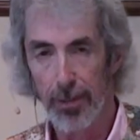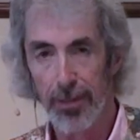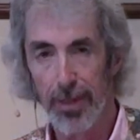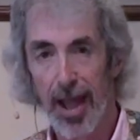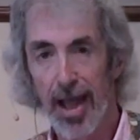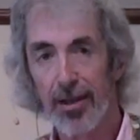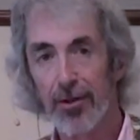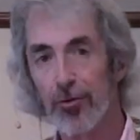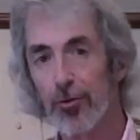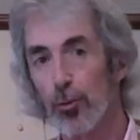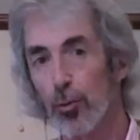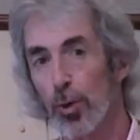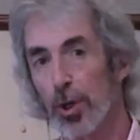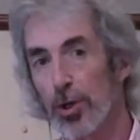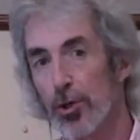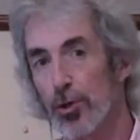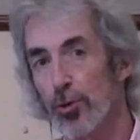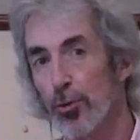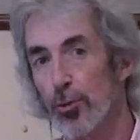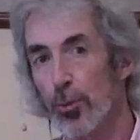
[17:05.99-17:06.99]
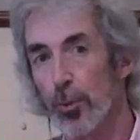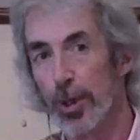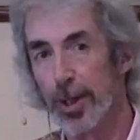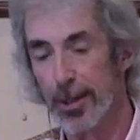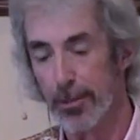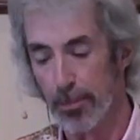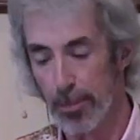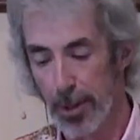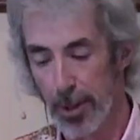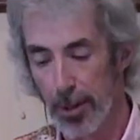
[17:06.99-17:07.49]
That is when you
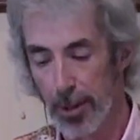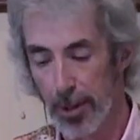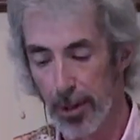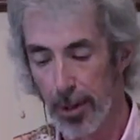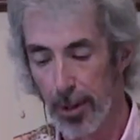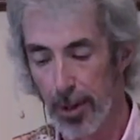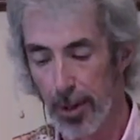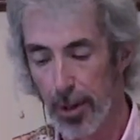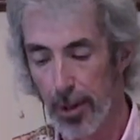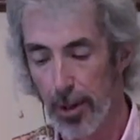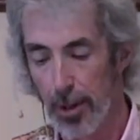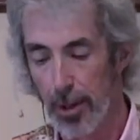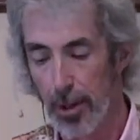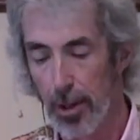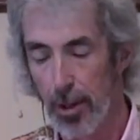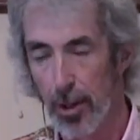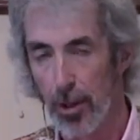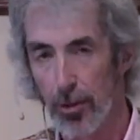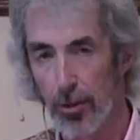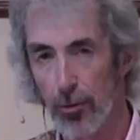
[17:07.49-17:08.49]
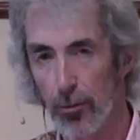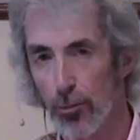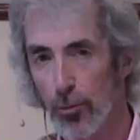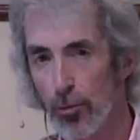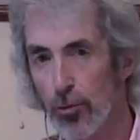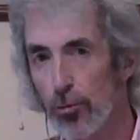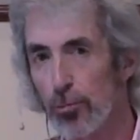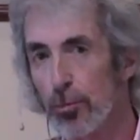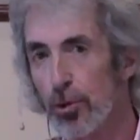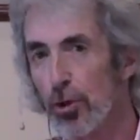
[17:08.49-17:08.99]
weep. The
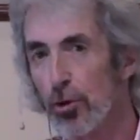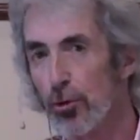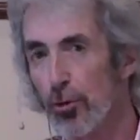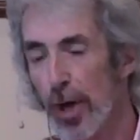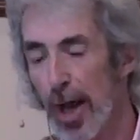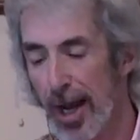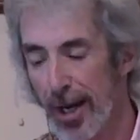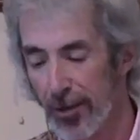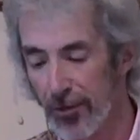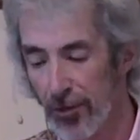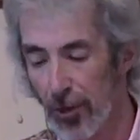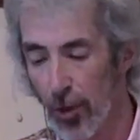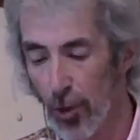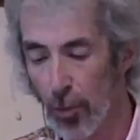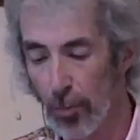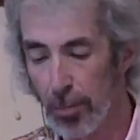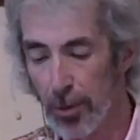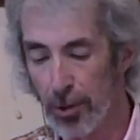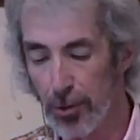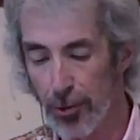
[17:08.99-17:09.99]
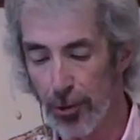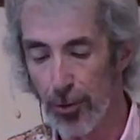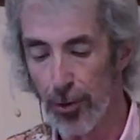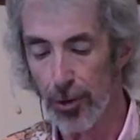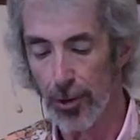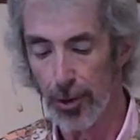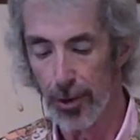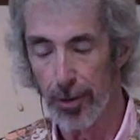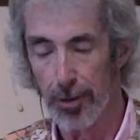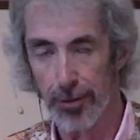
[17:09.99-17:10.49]
room cracks open your
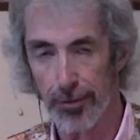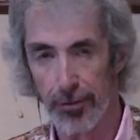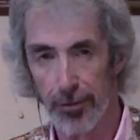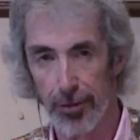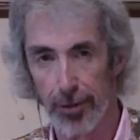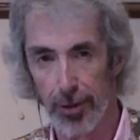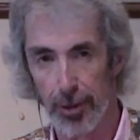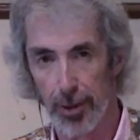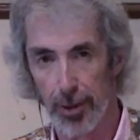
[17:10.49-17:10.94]
heart.